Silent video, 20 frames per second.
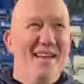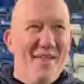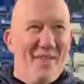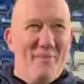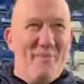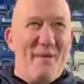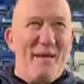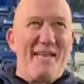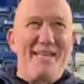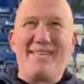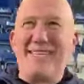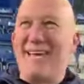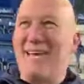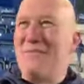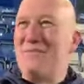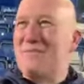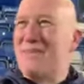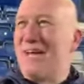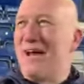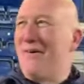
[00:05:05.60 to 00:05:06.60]
the big
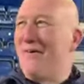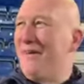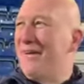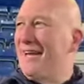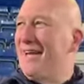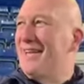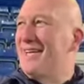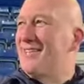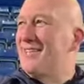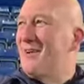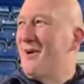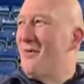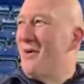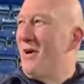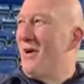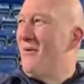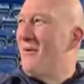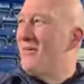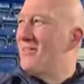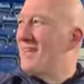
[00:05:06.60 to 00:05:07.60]
teams in our league. So
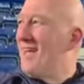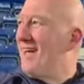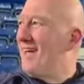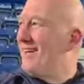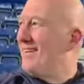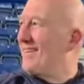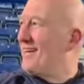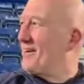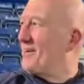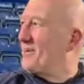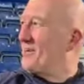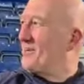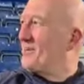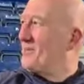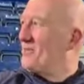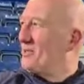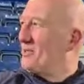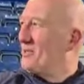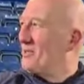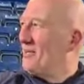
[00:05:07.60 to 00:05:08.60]
we always get this at
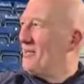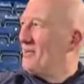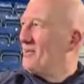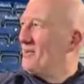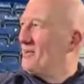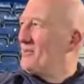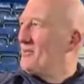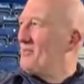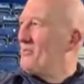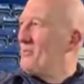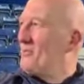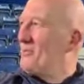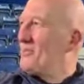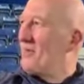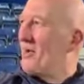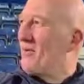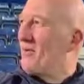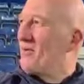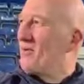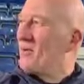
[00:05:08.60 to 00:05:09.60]
Christmas. So it usually ruins
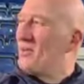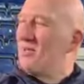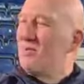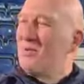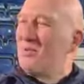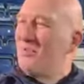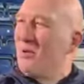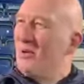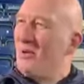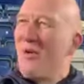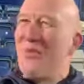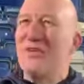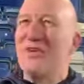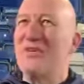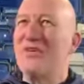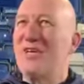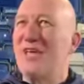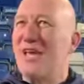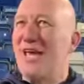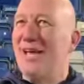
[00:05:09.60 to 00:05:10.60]
our Christmas, but not
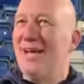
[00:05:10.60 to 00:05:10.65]
this year.